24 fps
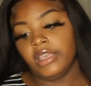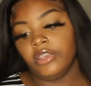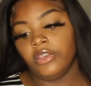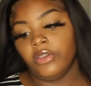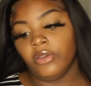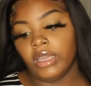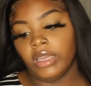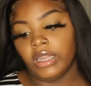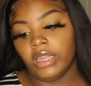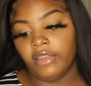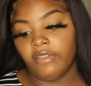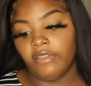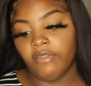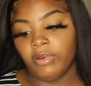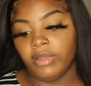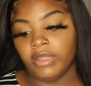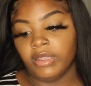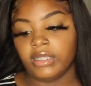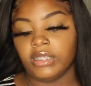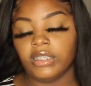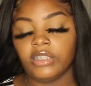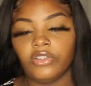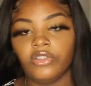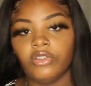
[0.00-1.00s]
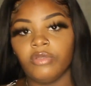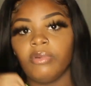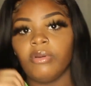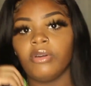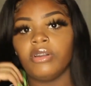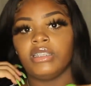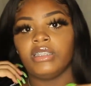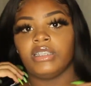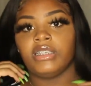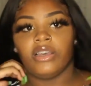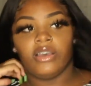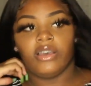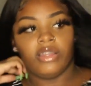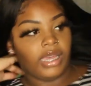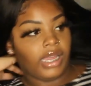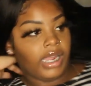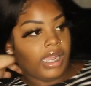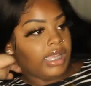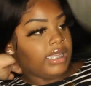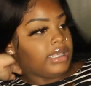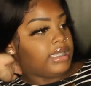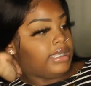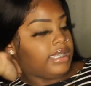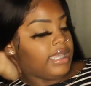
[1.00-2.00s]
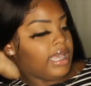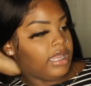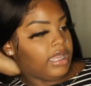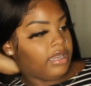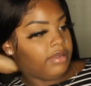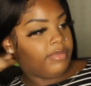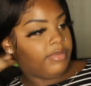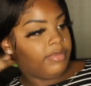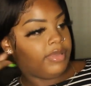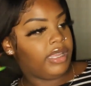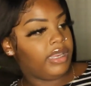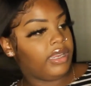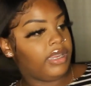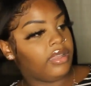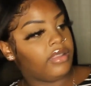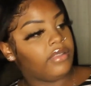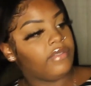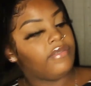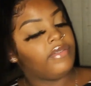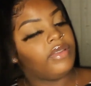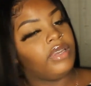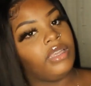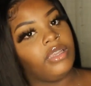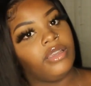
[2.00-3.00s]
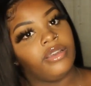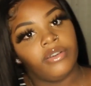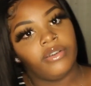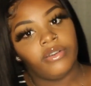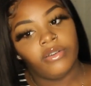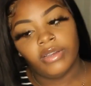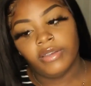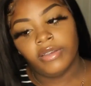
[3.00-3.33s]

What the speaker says: You can even put this into a ponytail like I said in the beginning of the video.